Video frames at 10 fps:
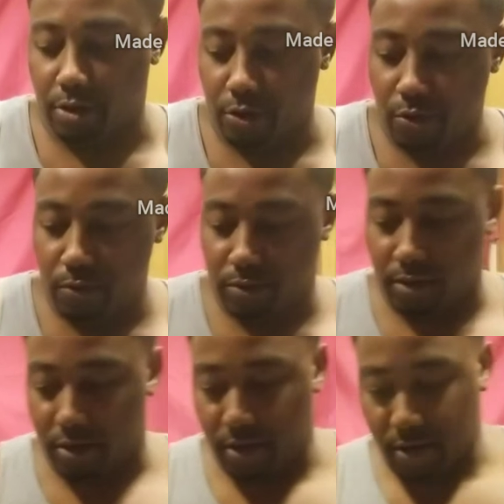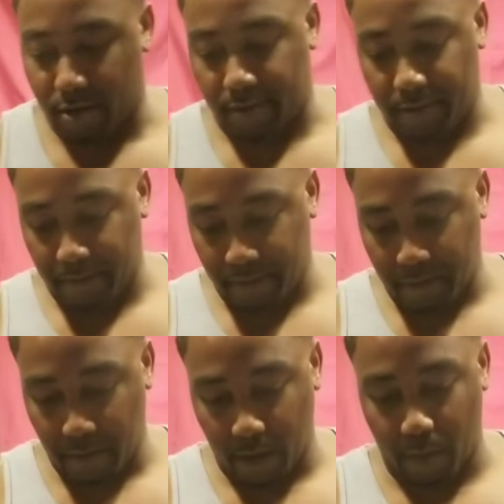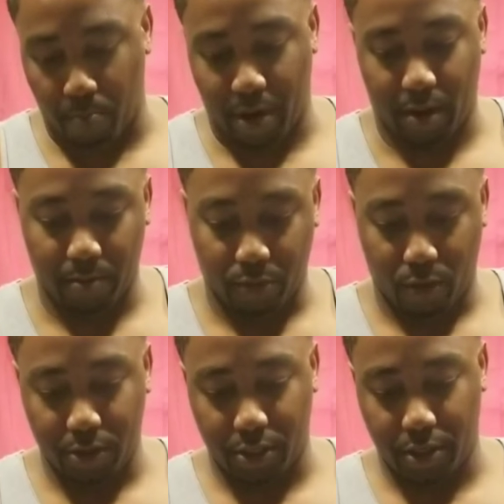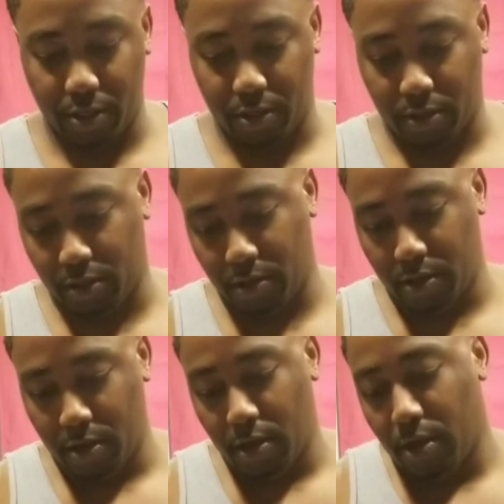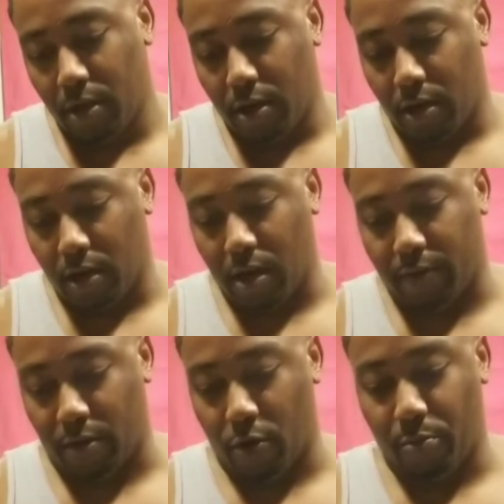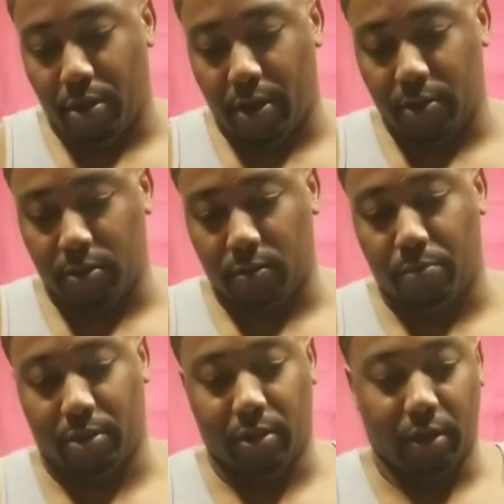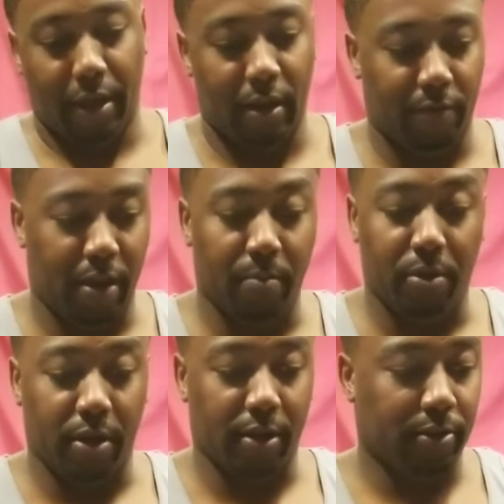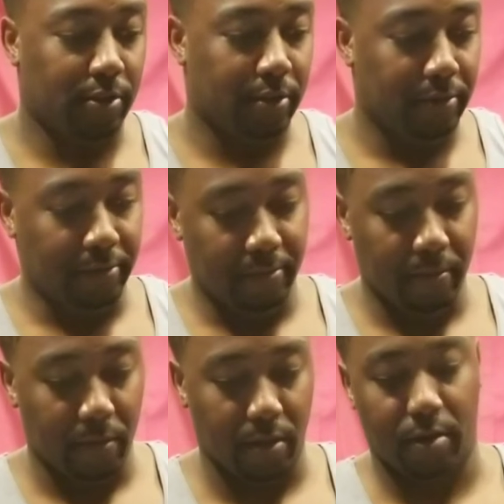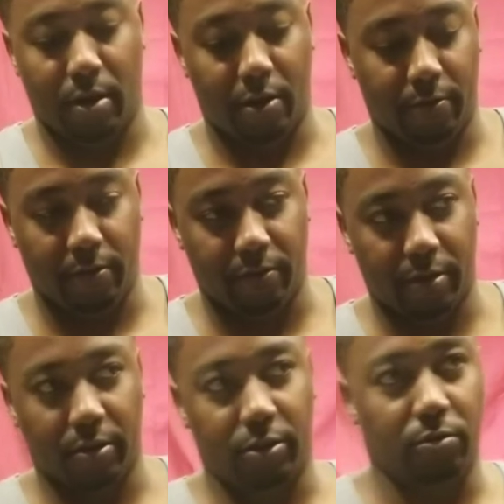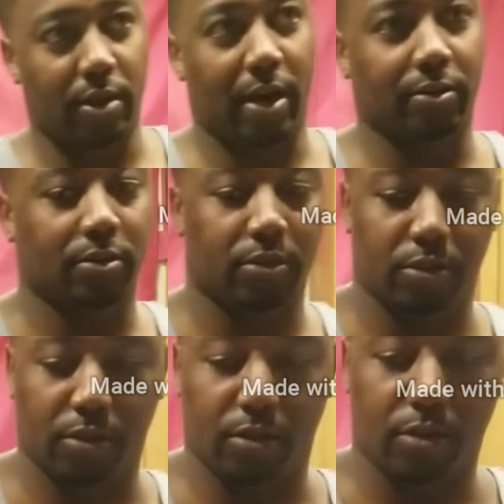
use the bottom portion of an OBS, but the lid of an NBS of uh, 2000 to